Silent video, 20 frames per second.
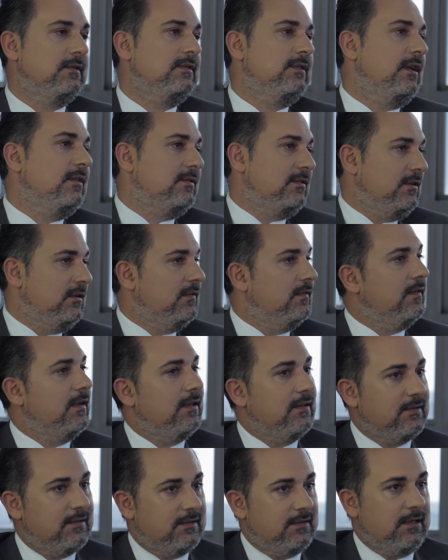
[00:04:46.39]
as sensitive
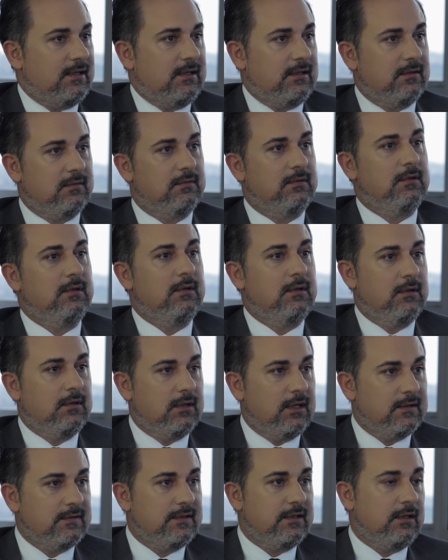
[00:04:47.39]
as
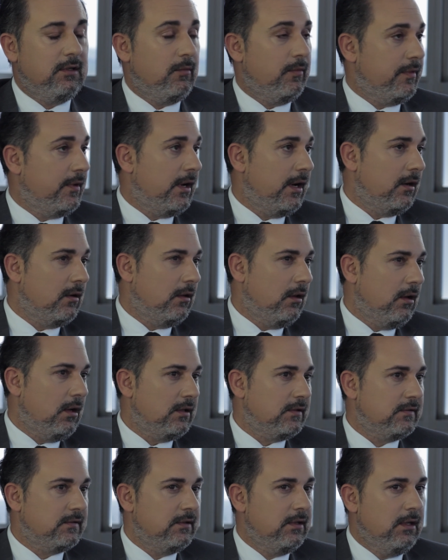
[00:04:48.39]
dealing with their hair
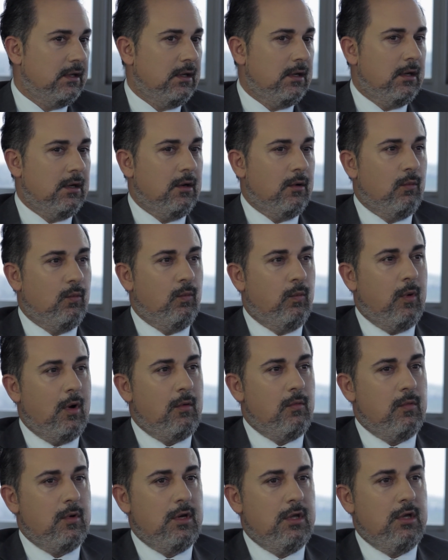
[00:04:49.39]
loss.
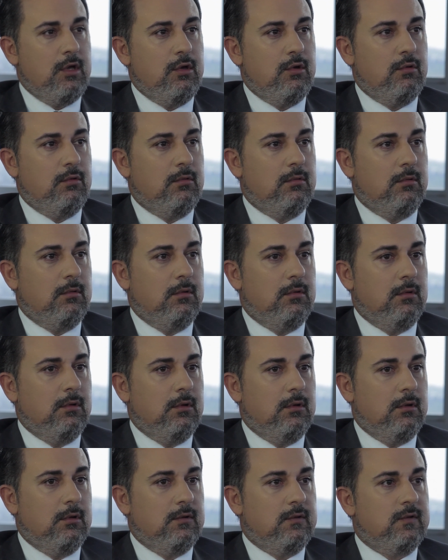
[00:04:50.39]
What would you
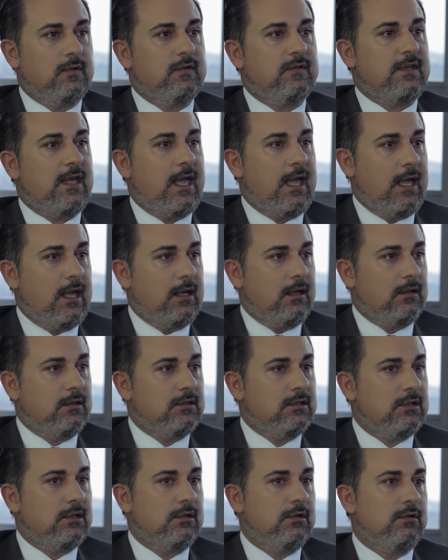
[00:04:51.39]
say
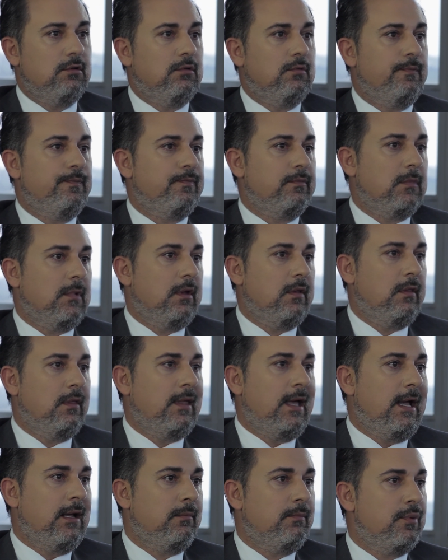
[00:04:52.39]
to
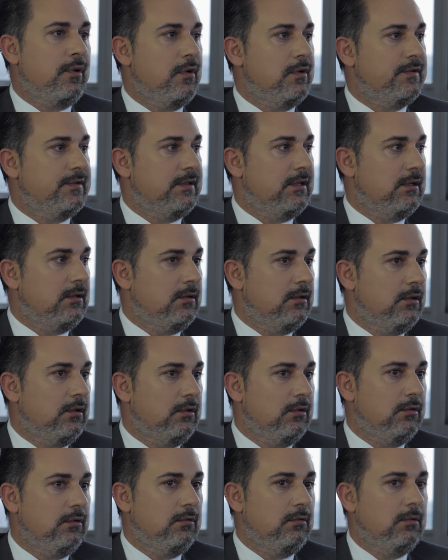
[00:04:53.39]
that person
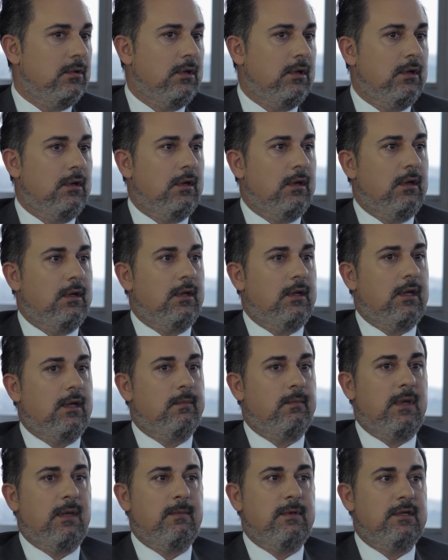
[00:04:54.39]
who
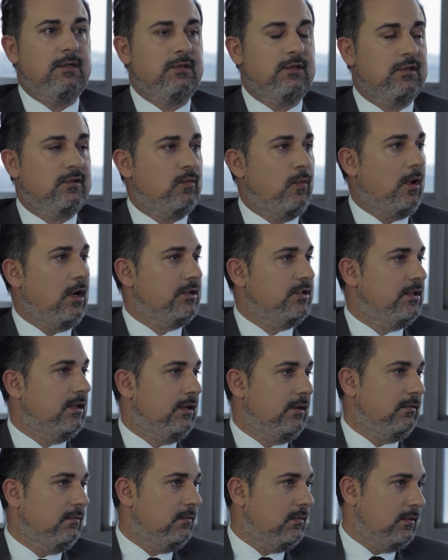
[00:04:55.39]
maybe is just
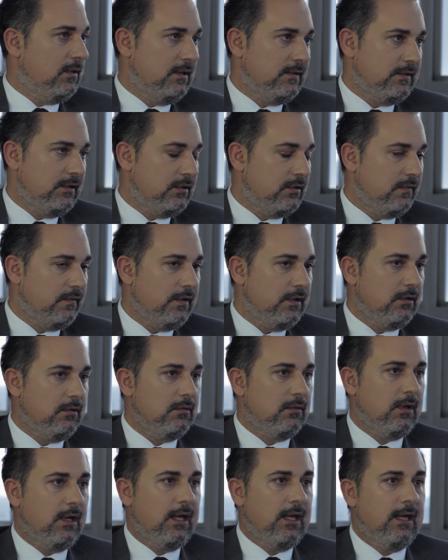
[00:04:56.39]
watching this
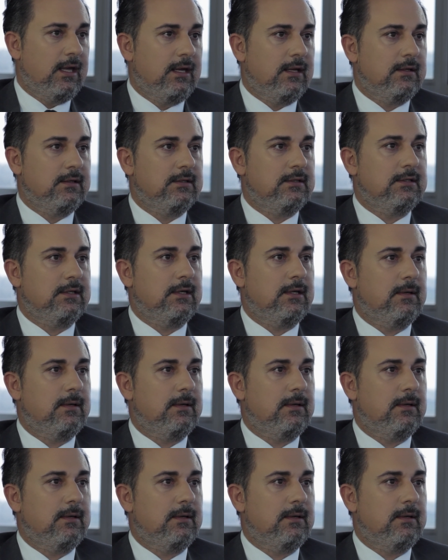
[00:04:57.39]
interview and